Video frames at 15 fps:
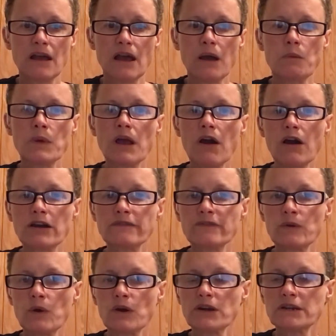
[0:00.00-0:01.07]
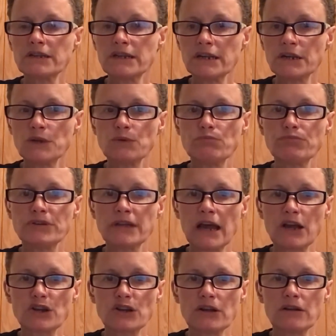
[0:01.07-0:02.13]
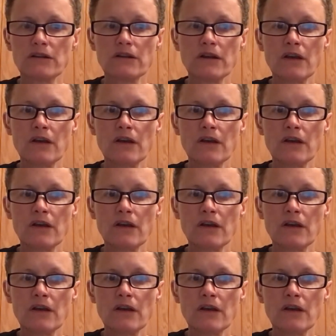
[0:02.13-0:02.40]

and we ask for your continued protection